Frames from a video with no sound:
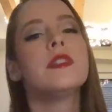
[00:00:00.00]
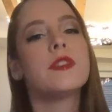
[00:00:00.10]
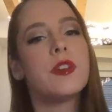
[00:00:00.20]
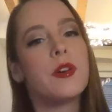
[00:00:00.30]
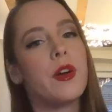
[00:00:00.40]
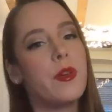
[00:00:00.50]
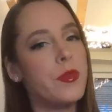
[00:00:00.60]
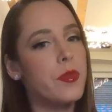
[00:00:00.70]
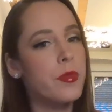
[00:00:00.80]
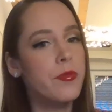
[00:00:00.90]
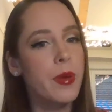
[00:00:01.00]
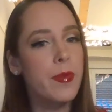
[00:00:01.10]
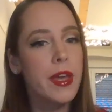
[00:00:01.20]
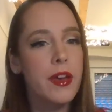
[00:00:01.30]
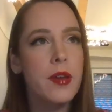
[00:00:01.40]
So I would remove my
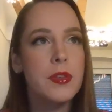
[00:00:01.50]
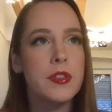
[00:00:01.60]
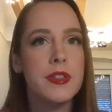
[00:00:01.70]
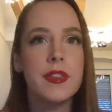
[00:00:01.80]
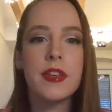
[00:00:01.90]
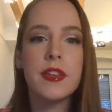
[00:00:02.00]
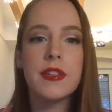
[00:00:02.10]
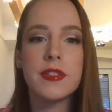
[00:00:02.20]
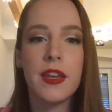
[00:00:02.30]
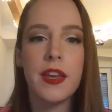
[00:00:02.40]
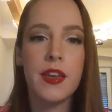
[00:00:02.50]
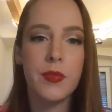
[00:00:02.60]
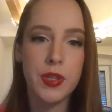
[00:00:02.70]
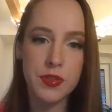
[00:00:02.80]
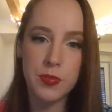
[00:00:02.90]
makeup using this and
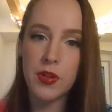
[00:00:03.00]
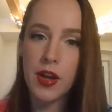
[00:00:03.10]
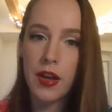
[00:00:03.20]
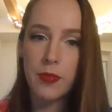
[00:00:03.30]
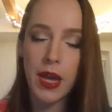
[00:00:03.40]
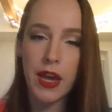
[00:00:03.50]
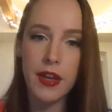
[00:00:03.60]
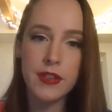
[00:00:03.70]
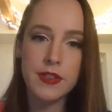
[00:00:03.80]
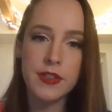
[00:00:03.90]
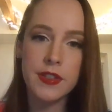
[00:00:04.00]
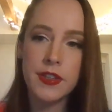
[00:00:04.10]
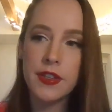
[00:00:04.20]
reusable cotton pads,